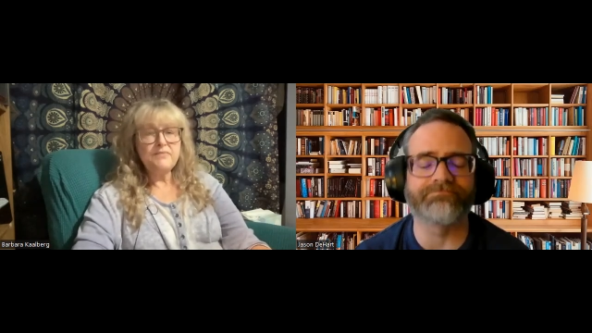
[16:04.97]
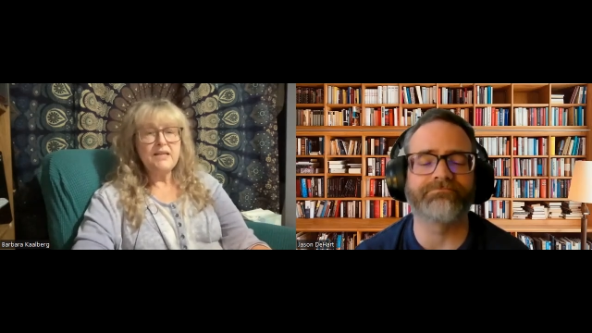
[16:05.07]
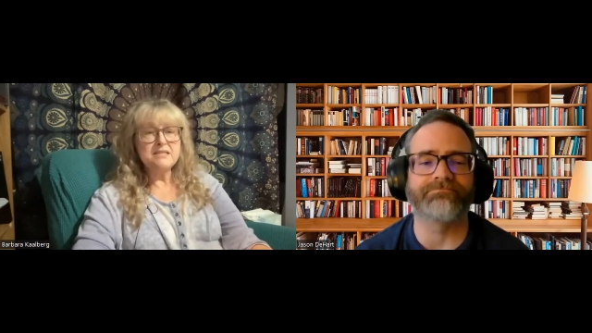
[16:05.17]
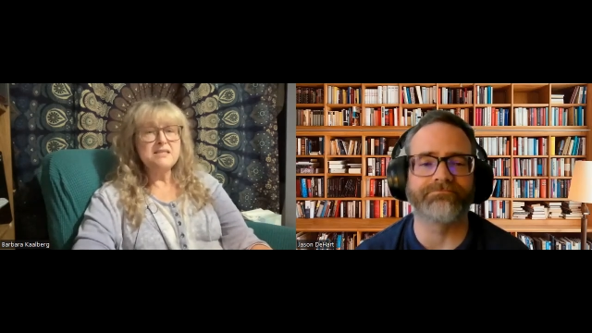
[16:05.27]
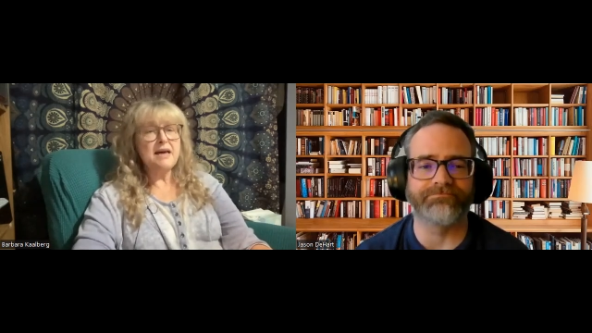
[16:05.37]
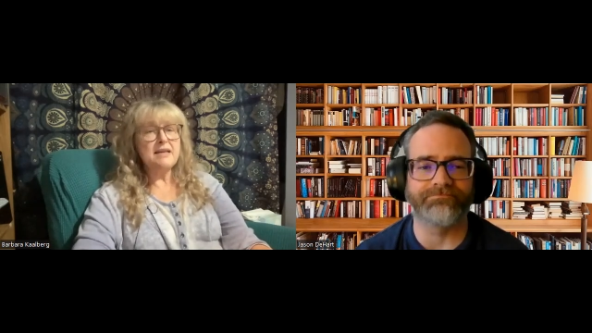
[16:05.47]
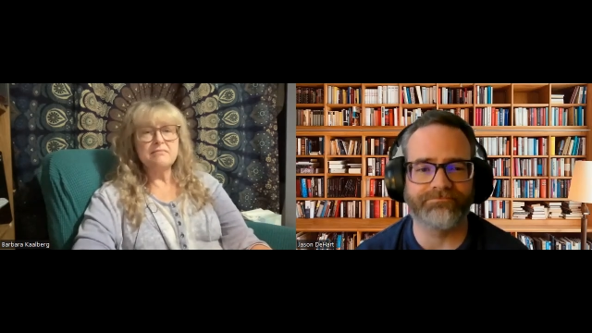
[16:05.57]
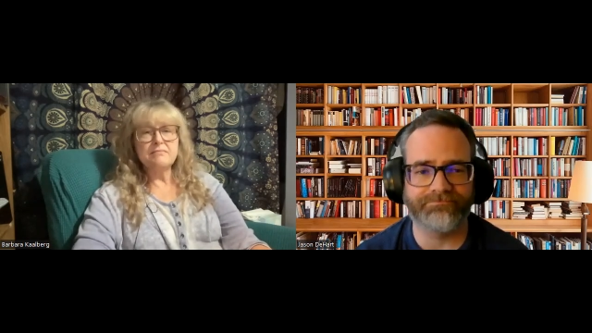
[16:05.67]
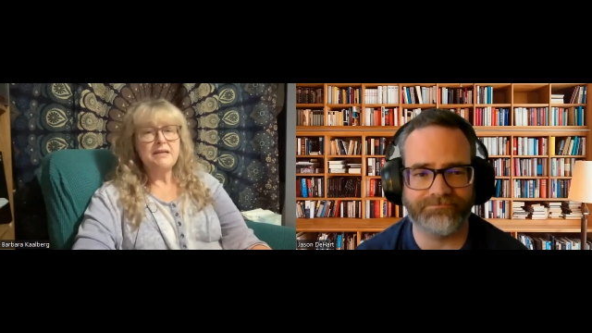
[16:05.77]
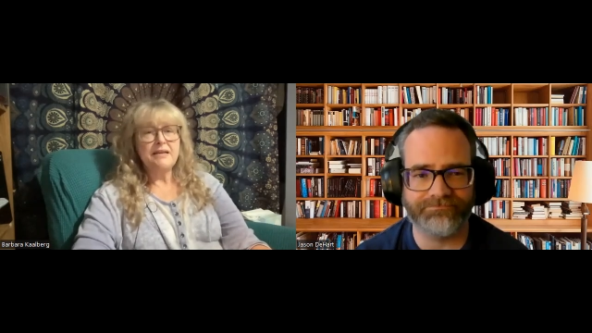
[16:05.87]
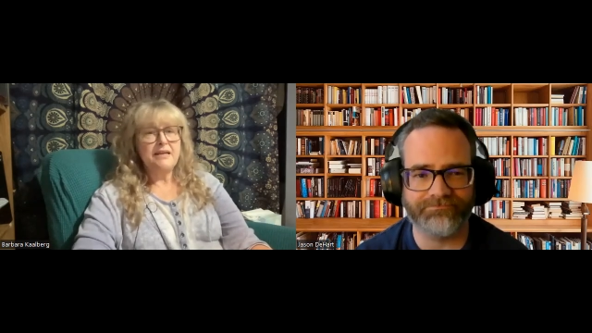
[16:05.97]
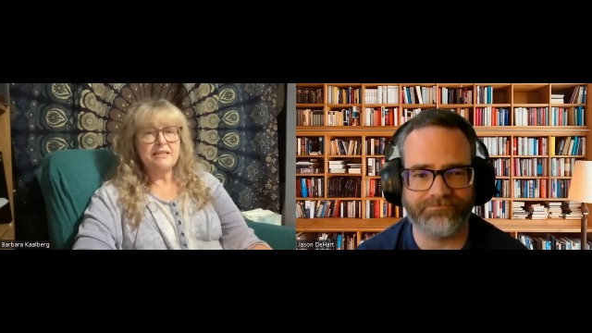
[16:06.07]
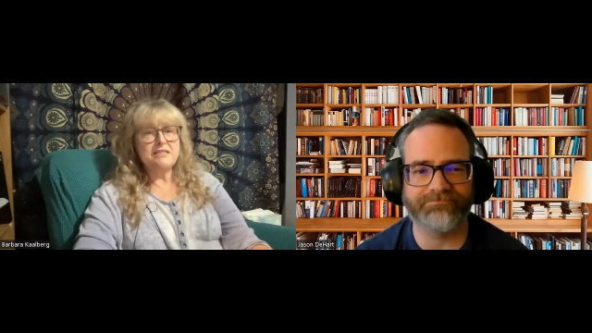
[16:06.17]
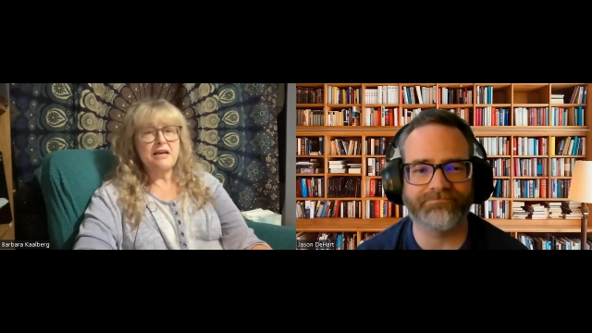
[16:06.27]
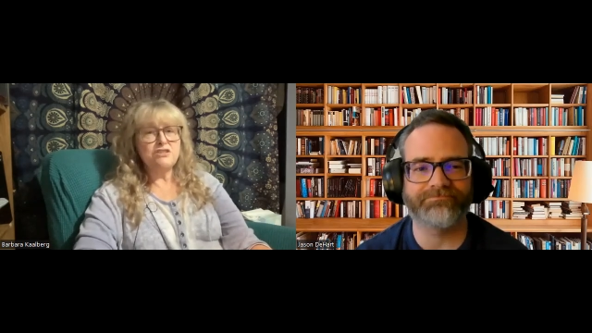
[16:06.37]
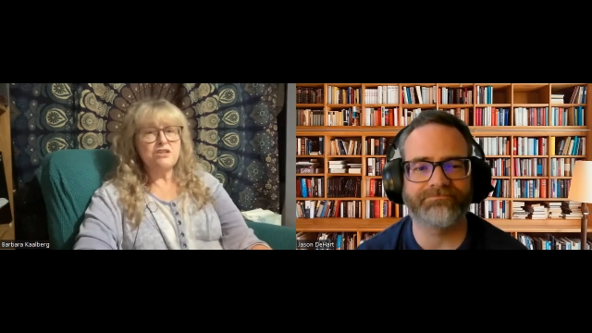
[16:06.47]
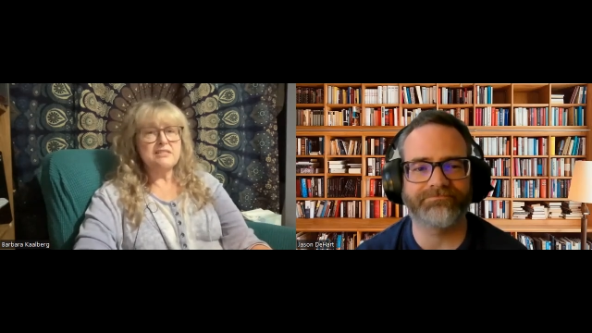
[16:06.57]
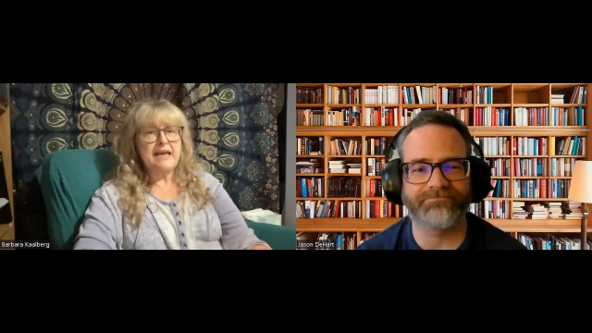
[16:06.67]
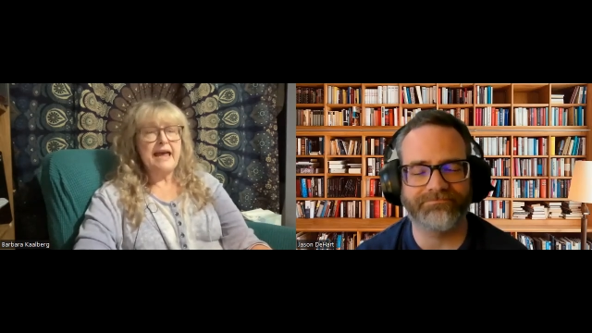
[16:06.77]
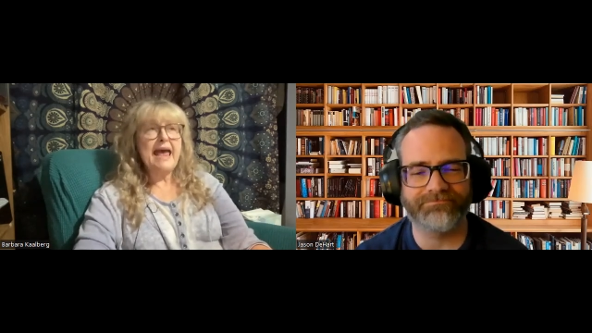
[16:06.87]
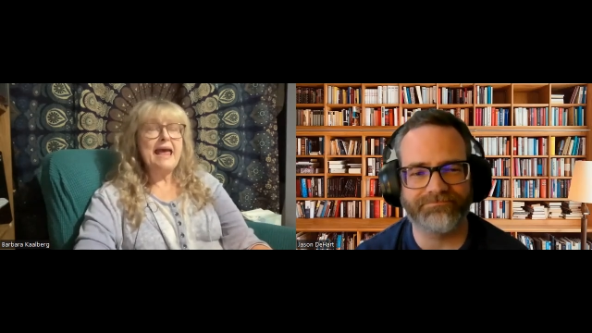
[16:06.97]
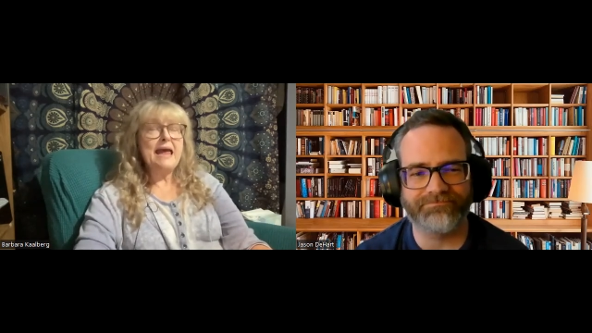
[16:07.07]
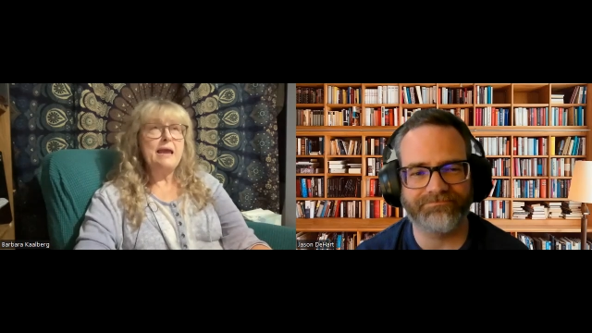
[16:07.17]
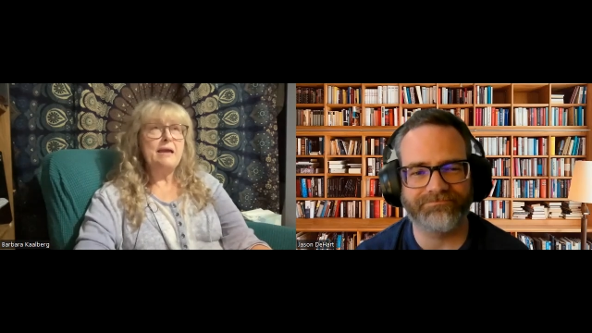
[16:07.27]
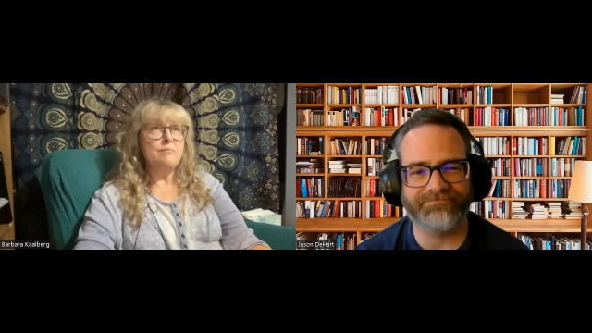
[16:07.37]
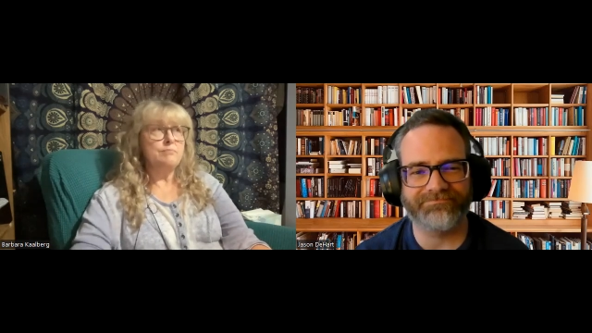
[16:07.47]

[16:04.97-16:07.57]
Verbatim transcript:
Speaker 1: It's uh-huh. not it's not just say, hey,